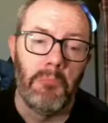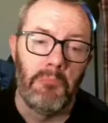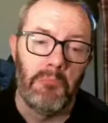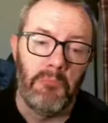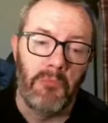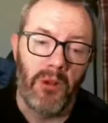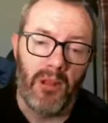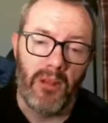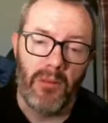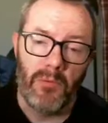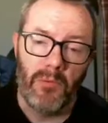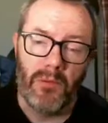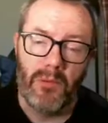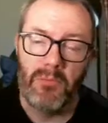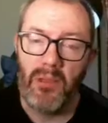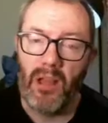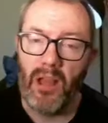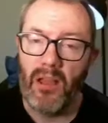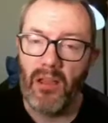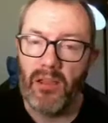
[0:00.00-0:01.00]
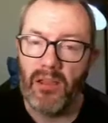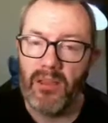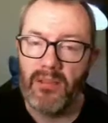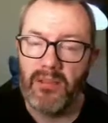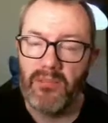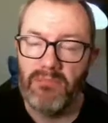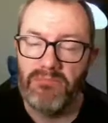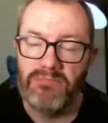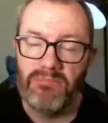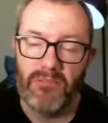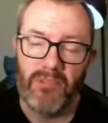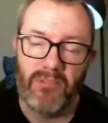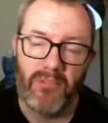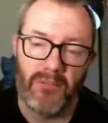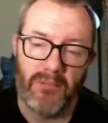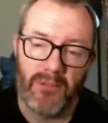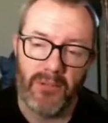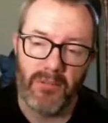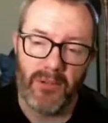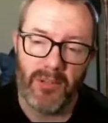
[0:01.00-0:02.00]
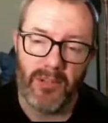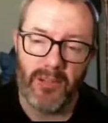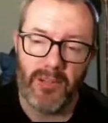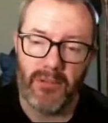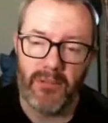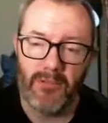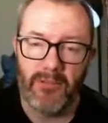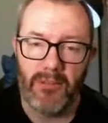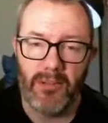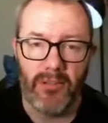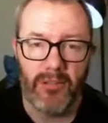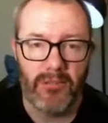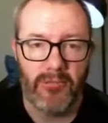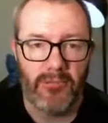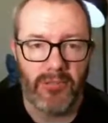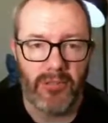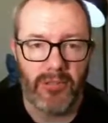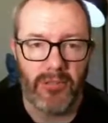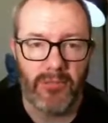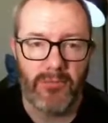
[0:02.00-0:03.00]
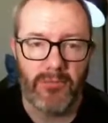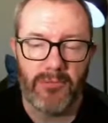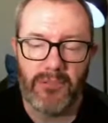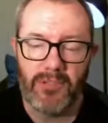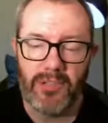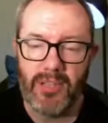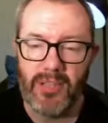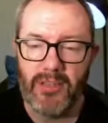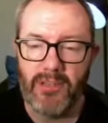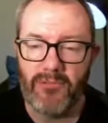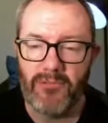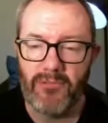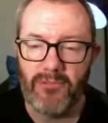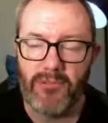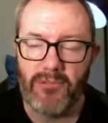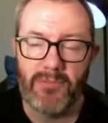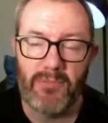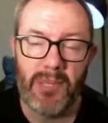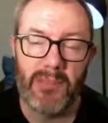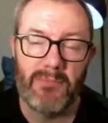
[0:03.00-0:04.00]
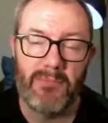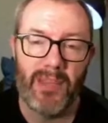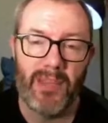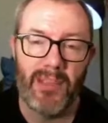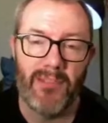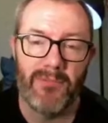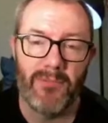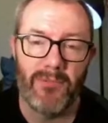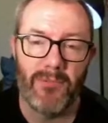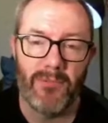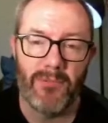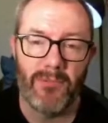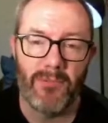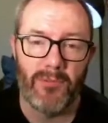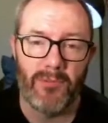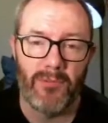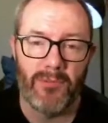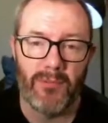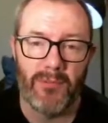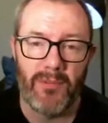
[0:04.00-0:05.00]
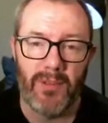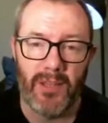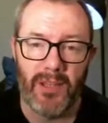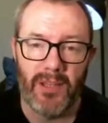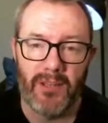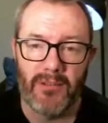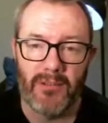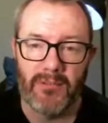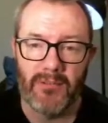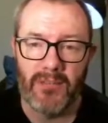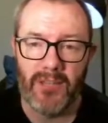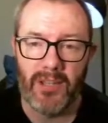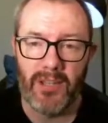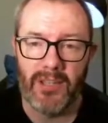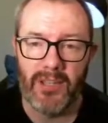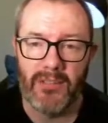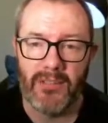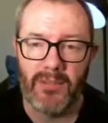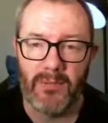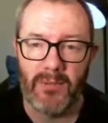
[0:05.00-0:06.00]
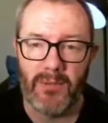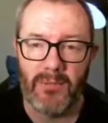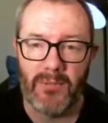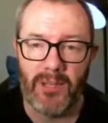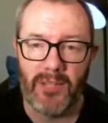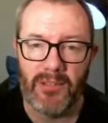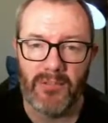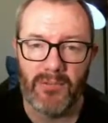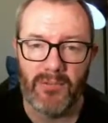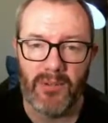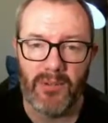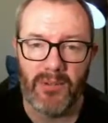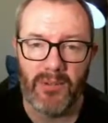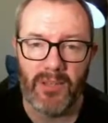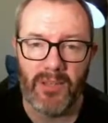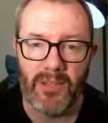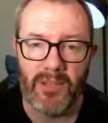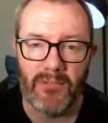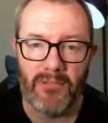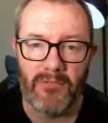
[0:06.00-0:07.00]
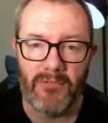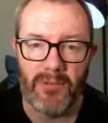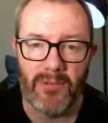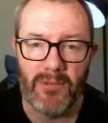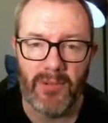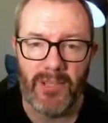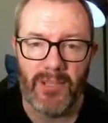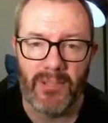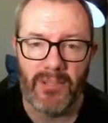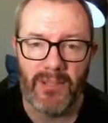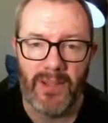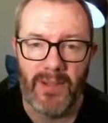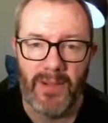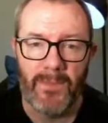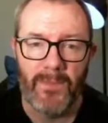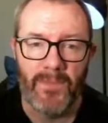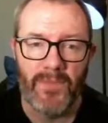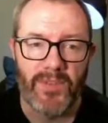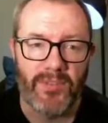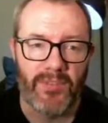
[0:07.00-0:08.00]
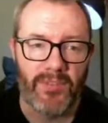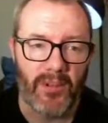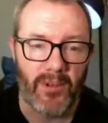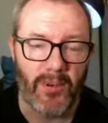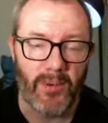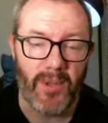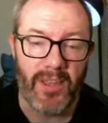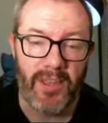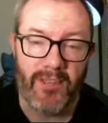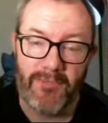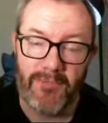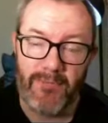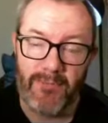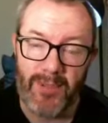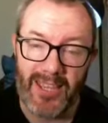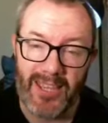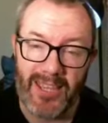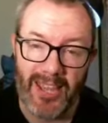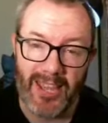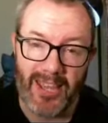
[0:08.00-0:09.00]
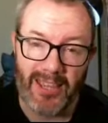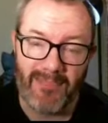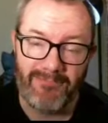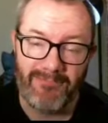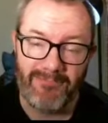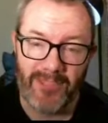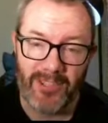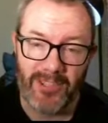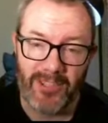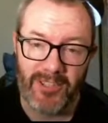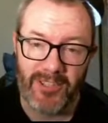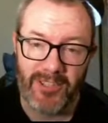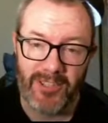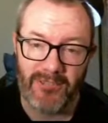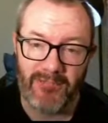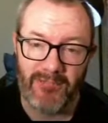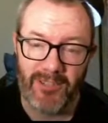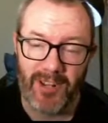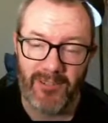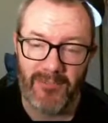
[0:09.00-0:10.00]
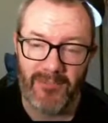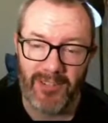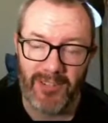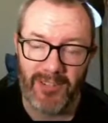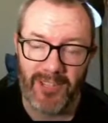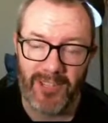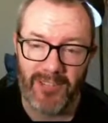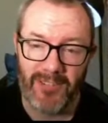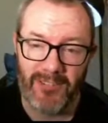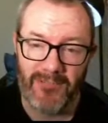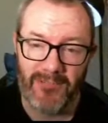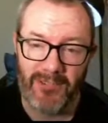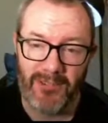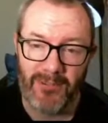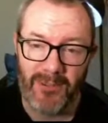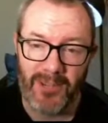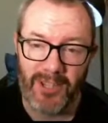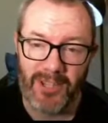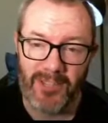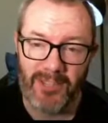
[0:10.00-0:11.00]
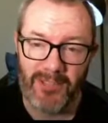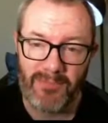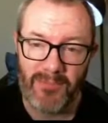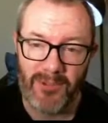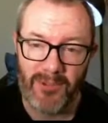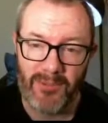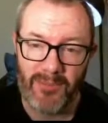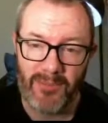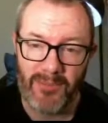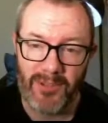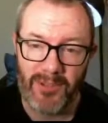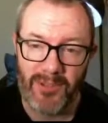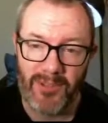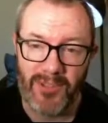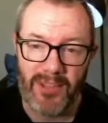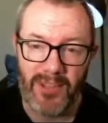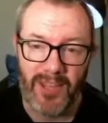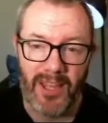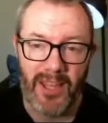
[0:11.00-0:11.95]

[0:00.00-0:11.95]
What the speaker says: Well, we're behind. We got the away goal though, so we'll see. The draw's being made for the quarter-final today, so we might as well click through it. So if we can turn this round and get through against Bournemouth,